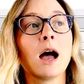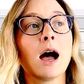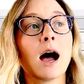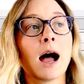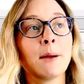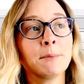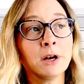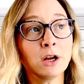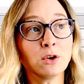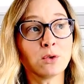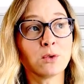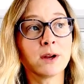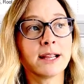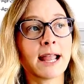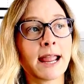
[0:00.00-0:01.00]
I'm going to
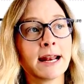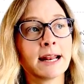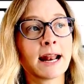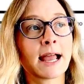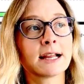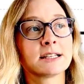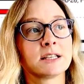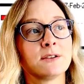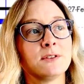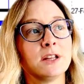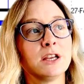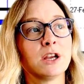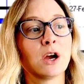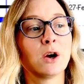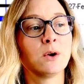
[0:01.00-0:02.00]
create an
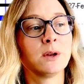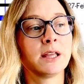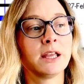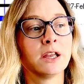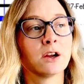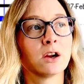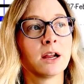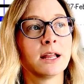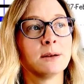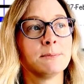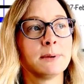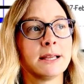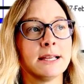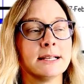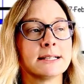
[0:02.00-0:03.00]
activity code here in
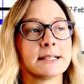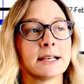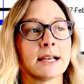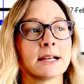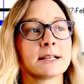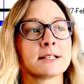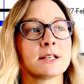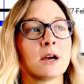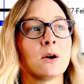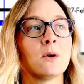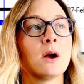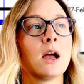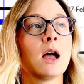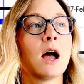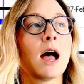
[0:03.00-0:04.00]
P6. So
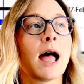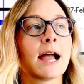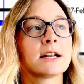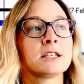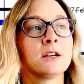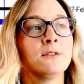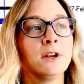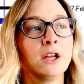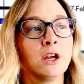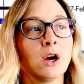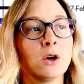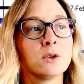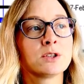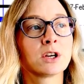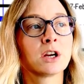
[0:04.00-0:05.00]
activity
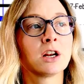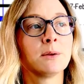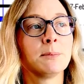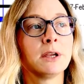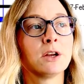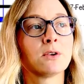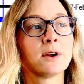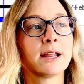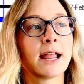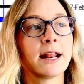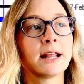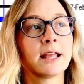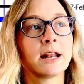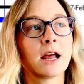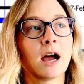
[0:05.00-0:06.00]
codes are going to be
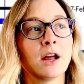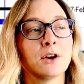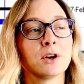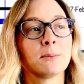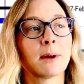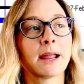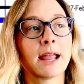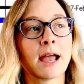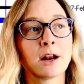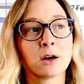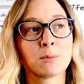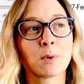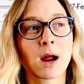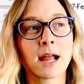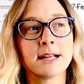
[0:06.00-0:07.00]
created under my
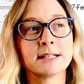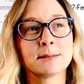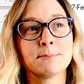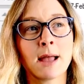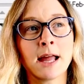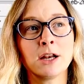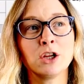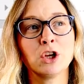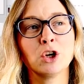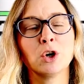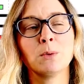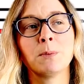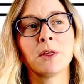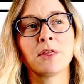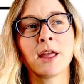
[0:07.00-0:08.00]
enterprise
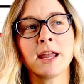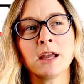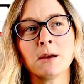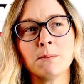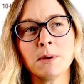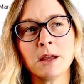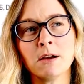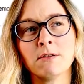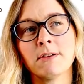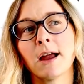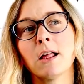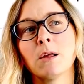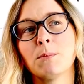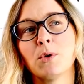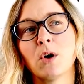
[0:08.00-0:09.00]
menu, but they can be
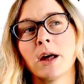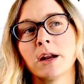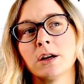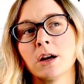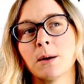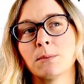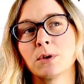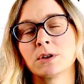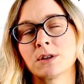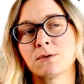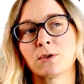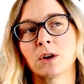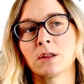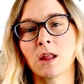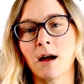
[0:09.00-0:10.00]
available at a number of
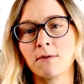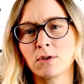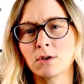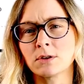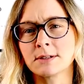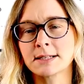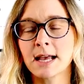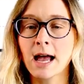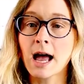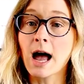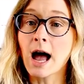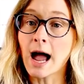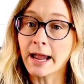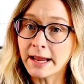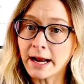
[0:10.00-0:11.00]
different levels.
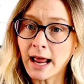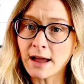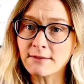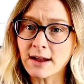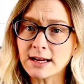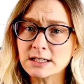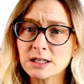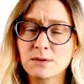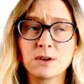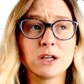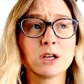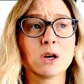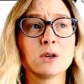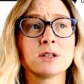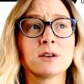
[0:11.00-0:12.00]
I can have activity
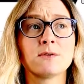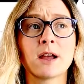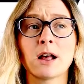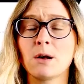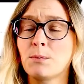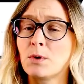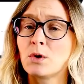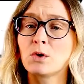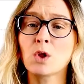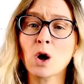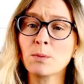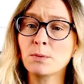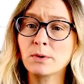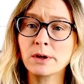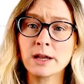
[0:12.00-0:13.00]
codes available
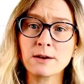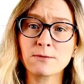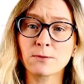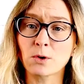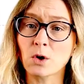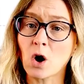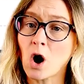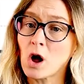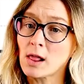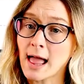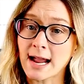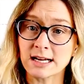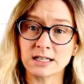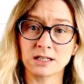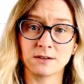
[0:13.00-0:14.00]
globally for all
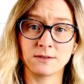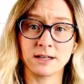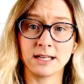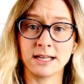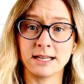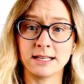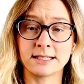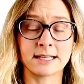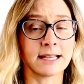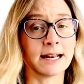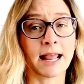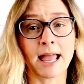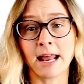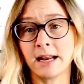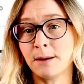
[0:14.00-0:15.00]
activities in
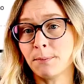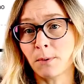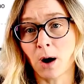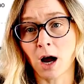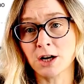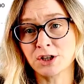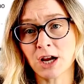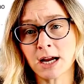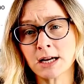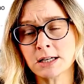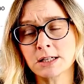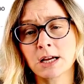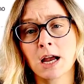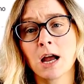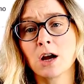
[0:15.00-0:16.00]
any
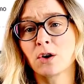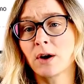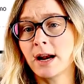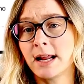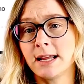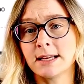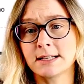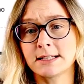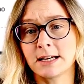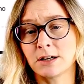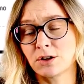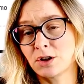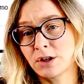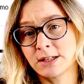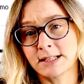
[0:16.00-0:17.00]
project, creating a
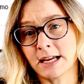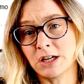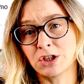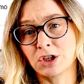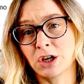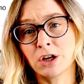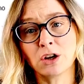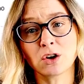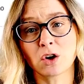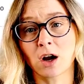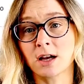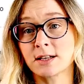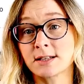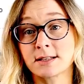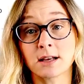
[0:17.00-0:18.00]
standardization
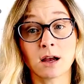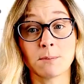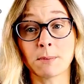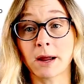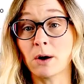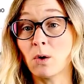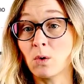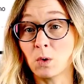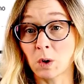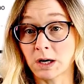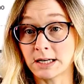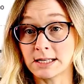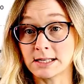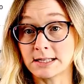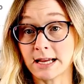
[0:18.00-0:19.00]
across my whole
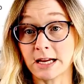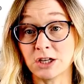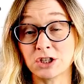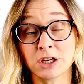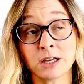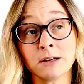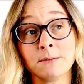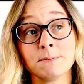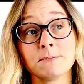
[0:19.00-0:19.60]
organization.